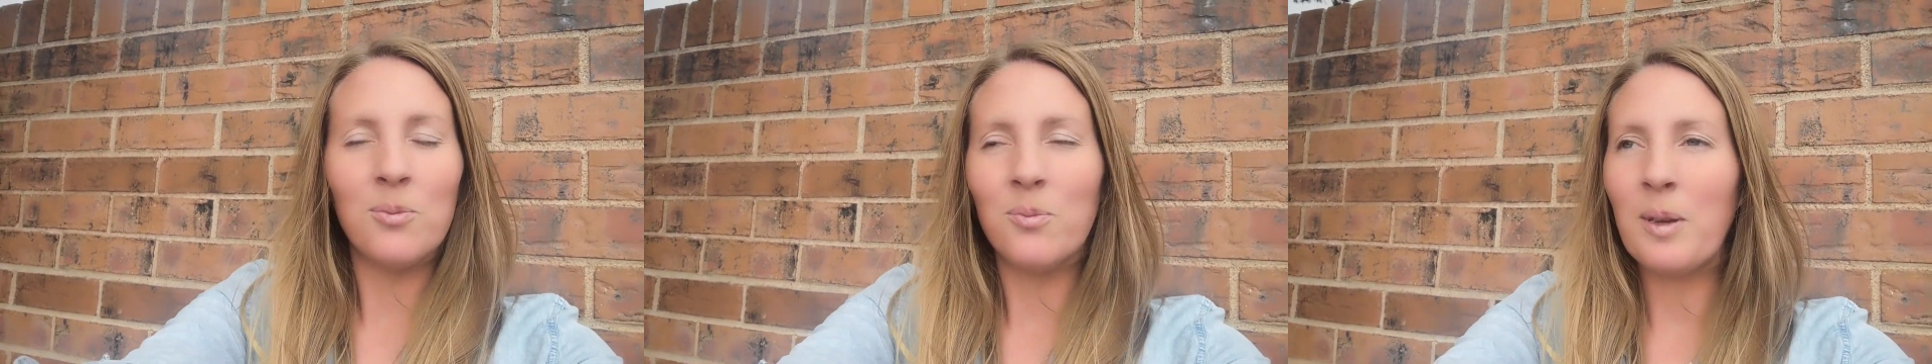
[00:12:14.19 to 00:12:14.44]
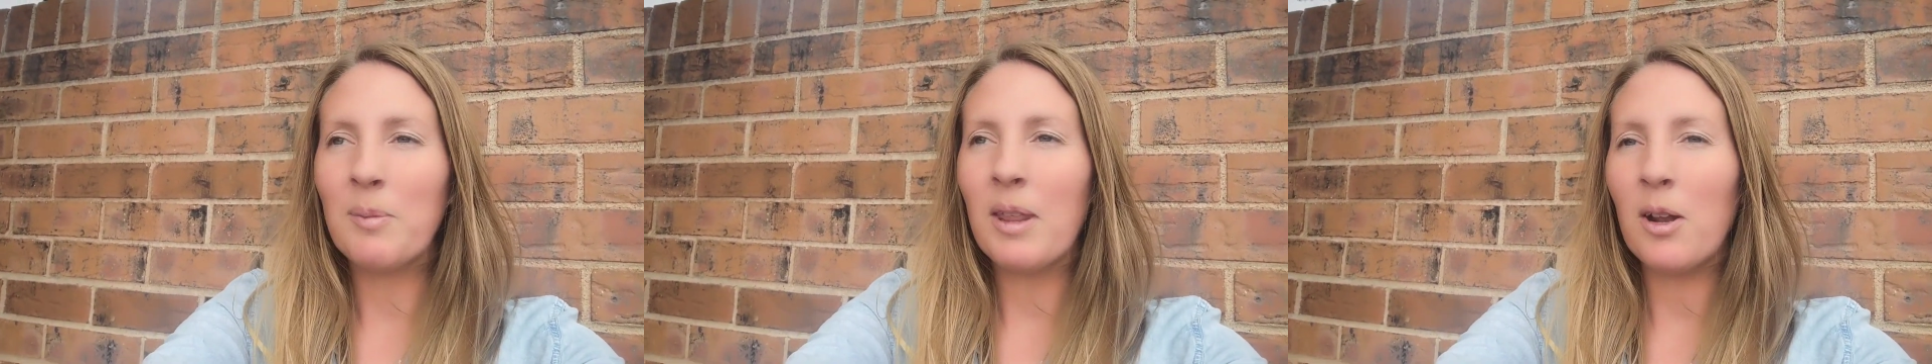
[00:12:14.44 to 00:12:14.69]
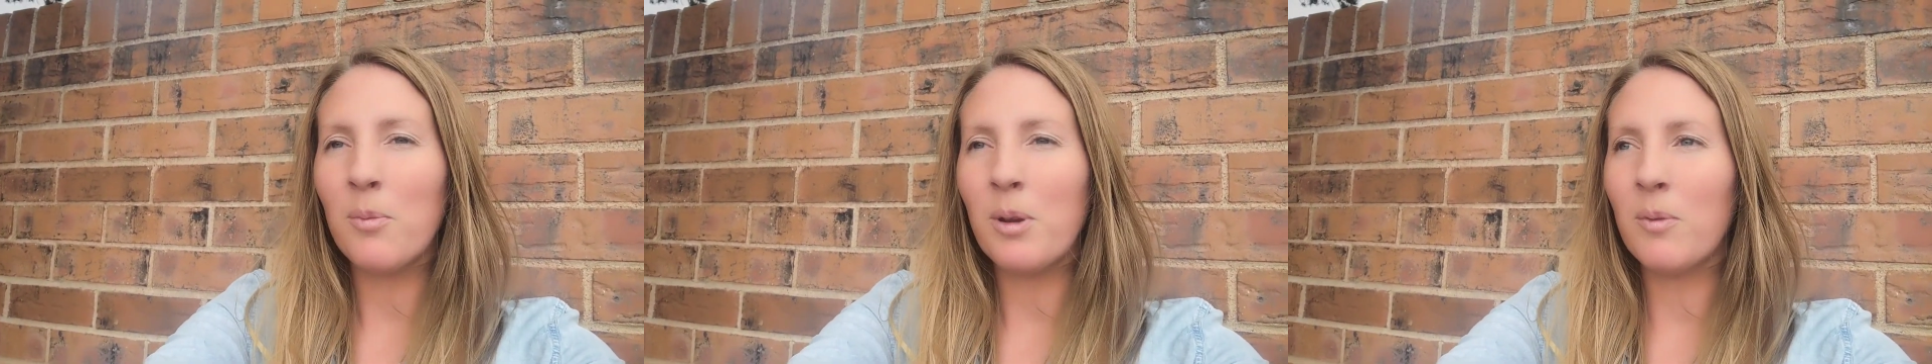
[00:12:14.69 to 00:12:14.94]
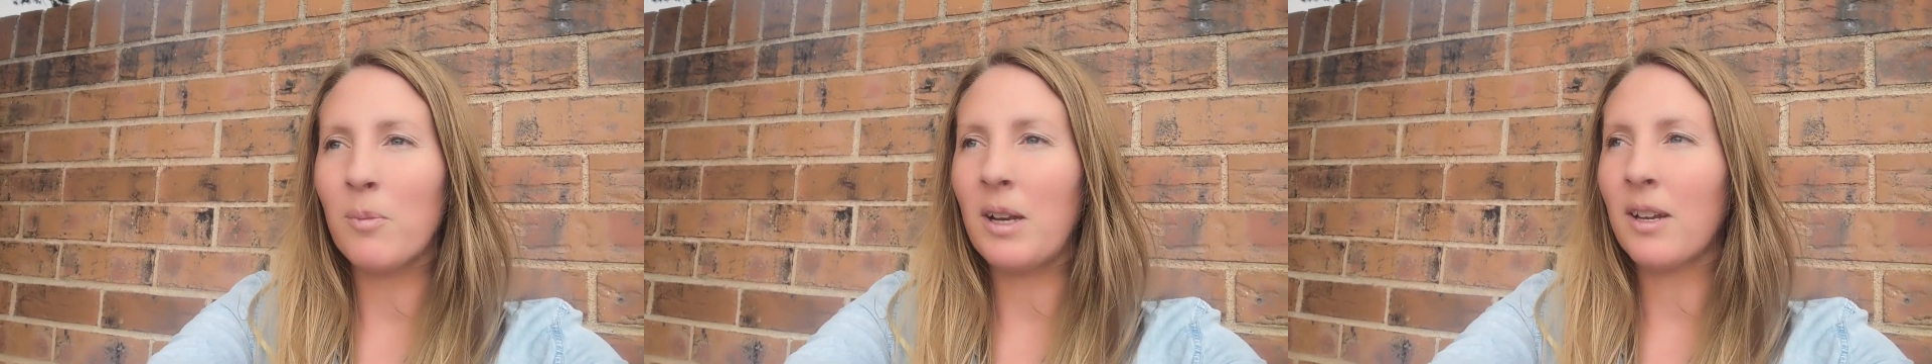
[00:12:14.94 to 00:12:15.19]
Maybe that'll be
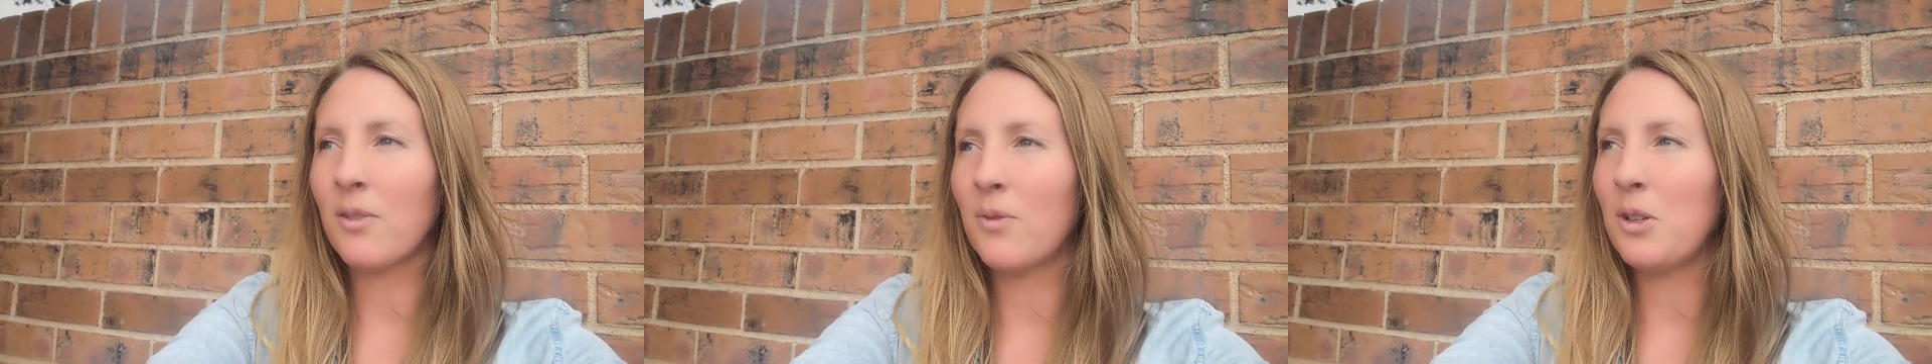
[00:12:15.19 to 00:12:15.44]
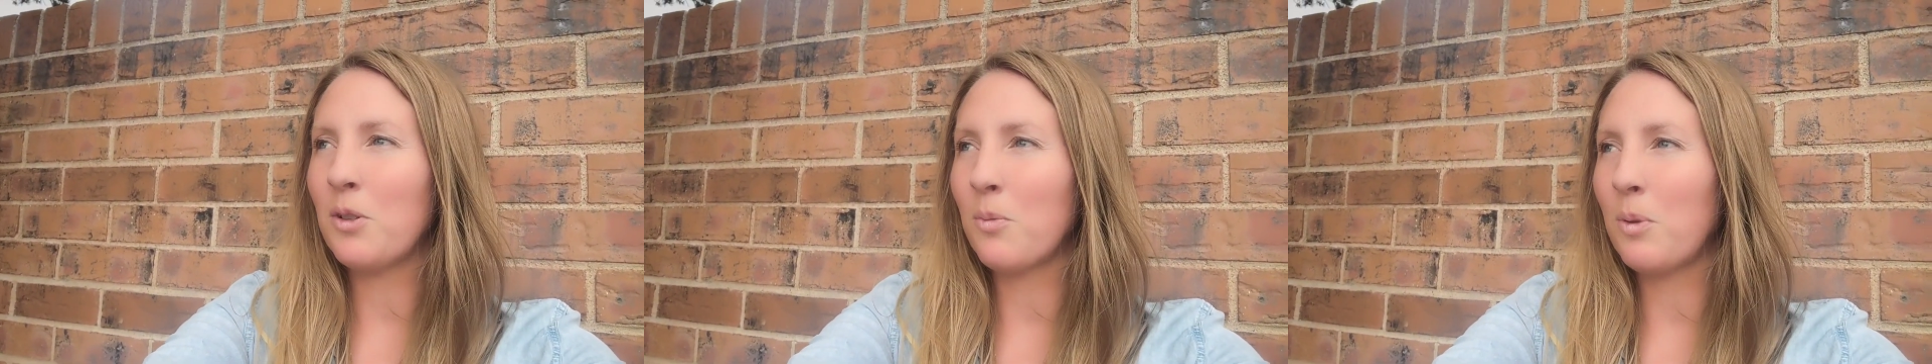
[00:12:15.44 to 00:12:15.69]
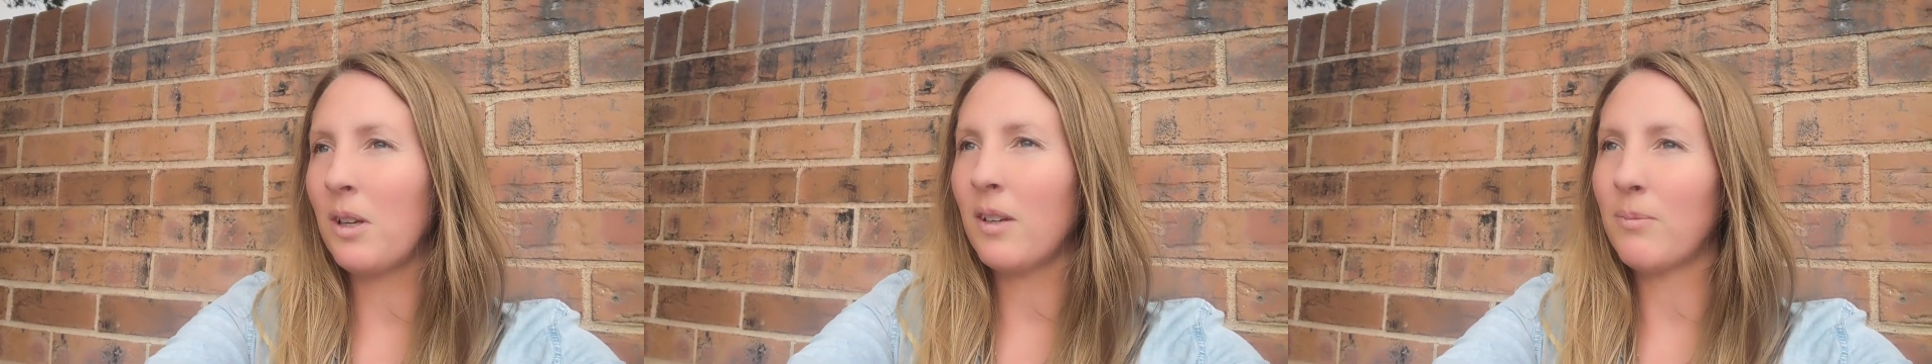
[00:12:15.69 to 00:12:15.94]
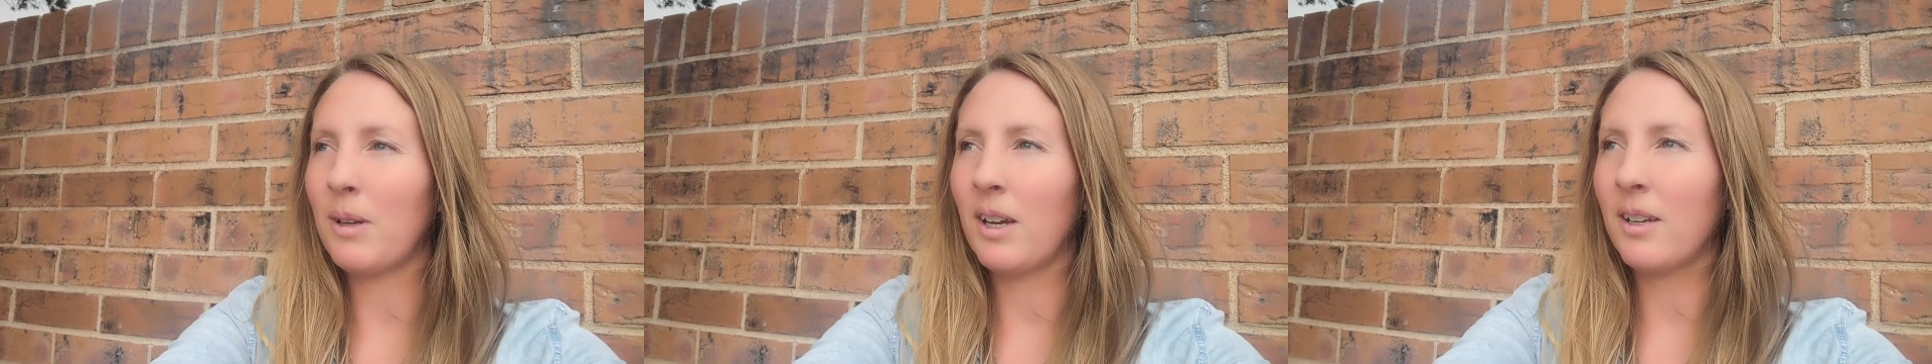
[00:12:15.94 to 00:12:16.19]
my next video, will be
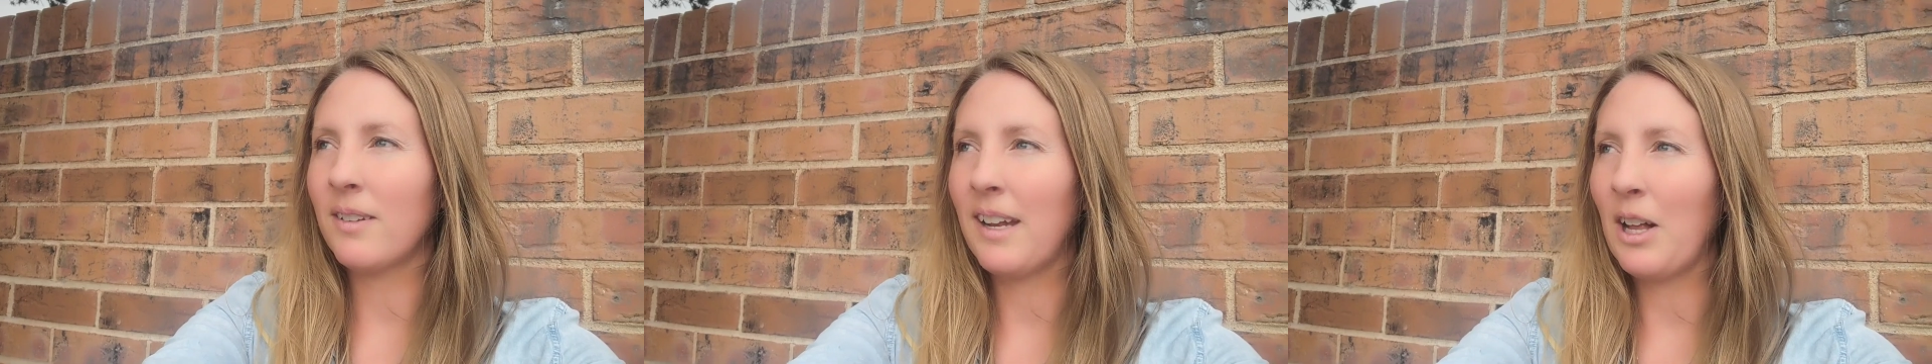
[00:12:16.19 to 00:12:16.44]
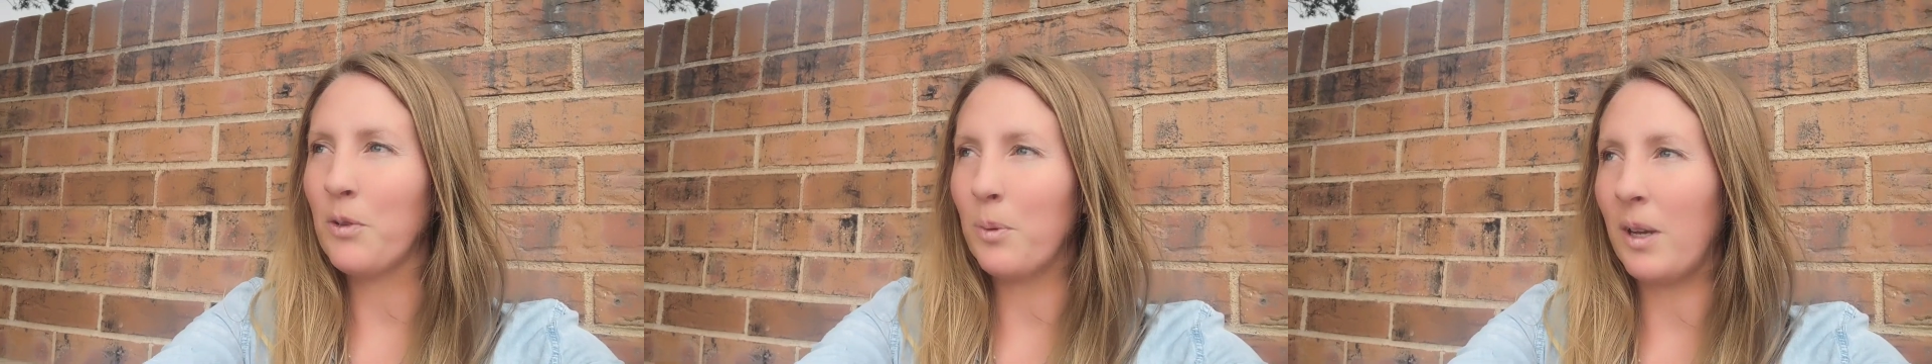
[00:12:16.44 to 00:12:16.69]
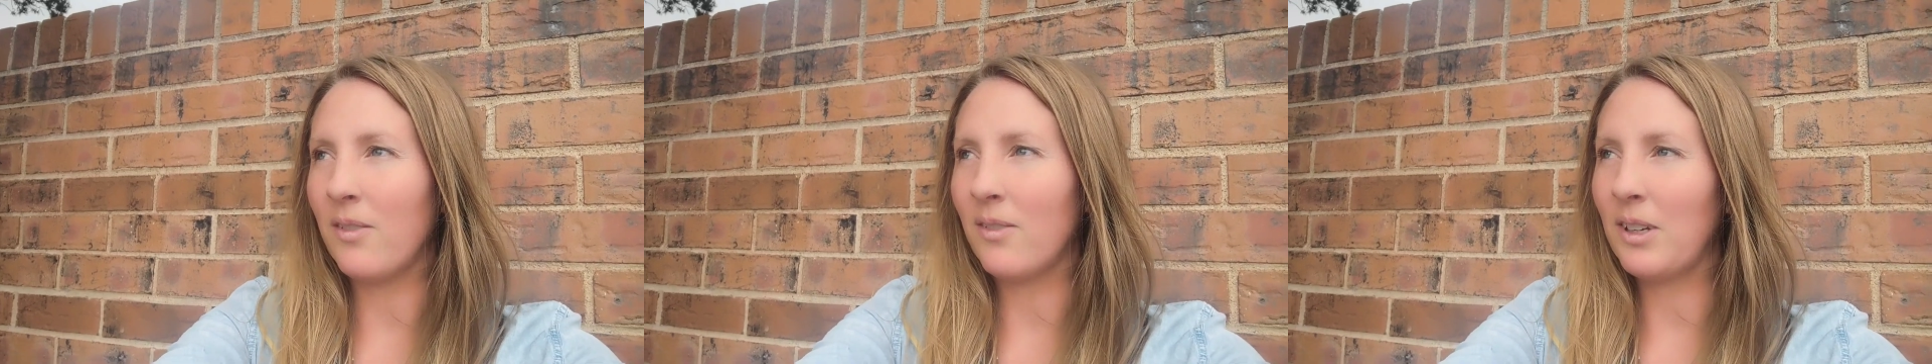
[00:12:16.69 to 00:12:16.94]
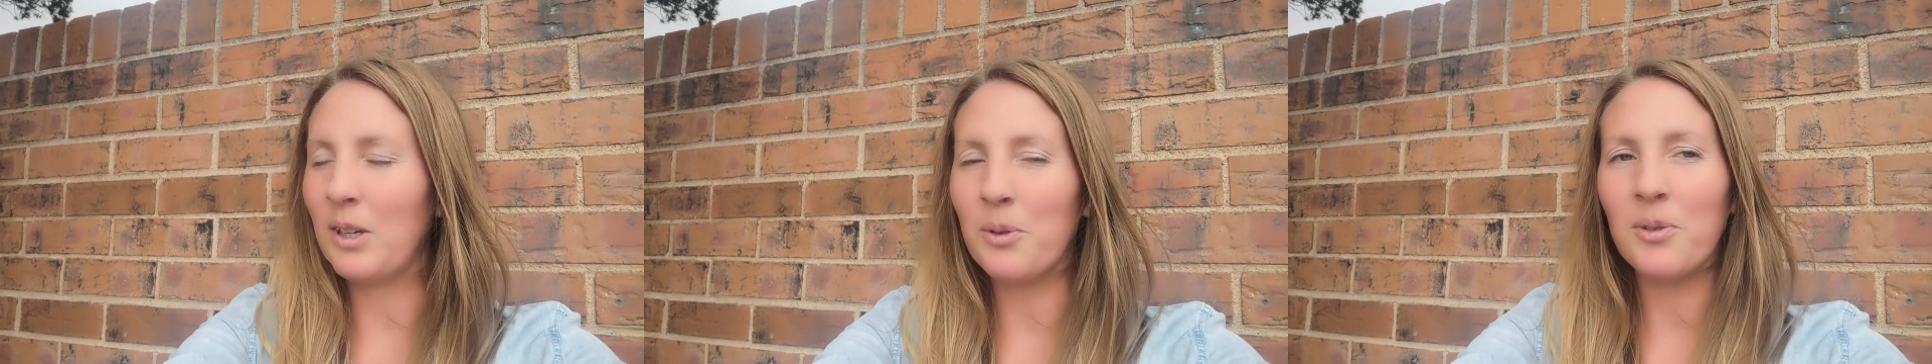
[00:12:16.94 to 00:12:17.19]
my houseplant
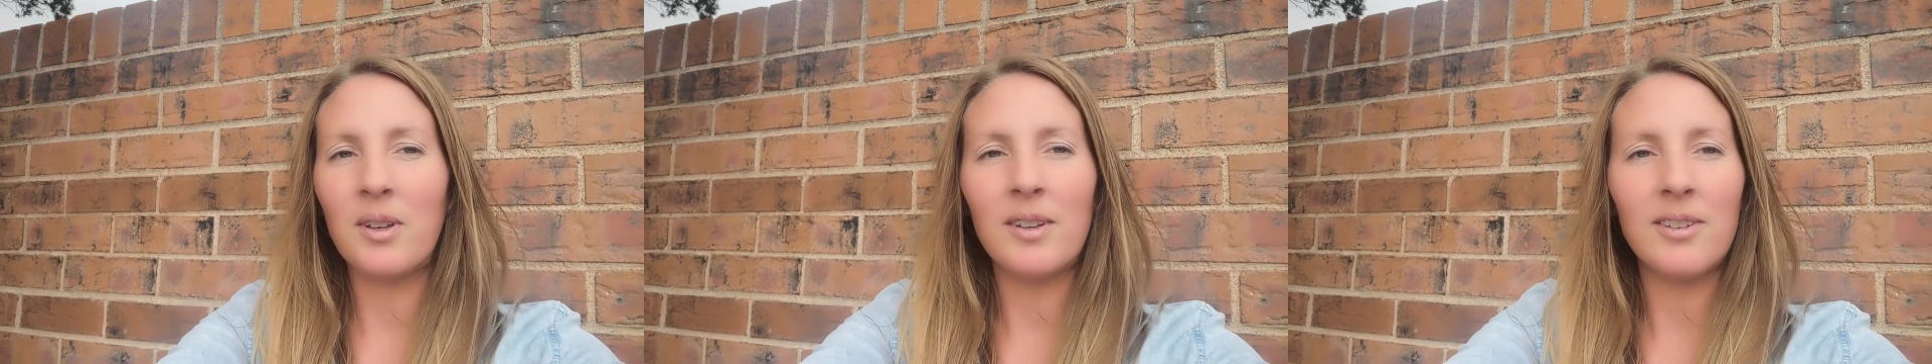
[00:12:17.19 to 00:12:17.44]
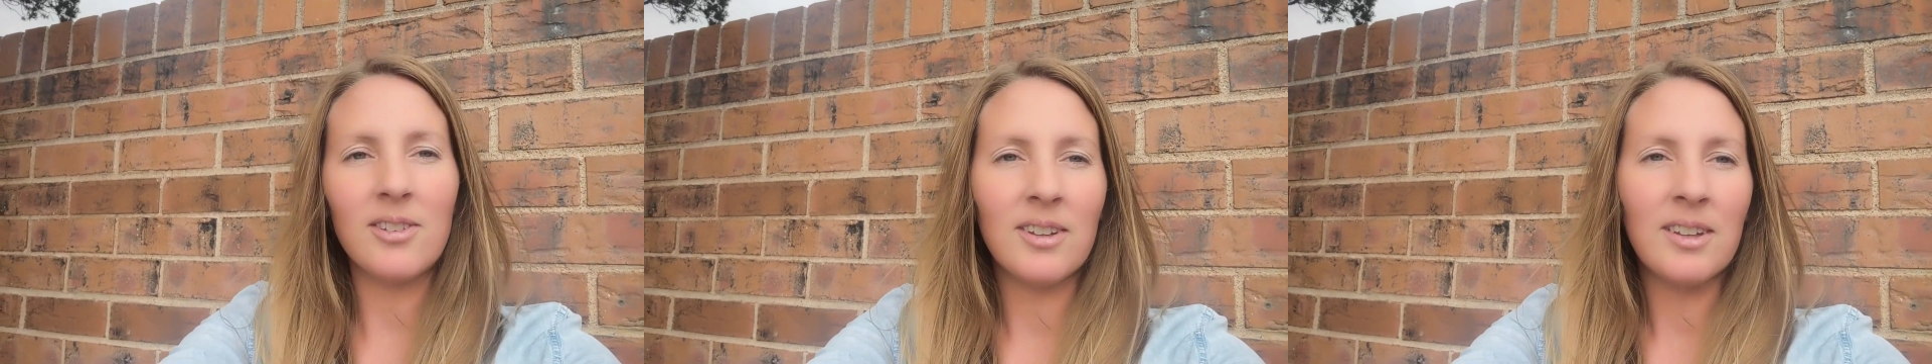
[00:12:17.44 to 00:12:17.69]
video, since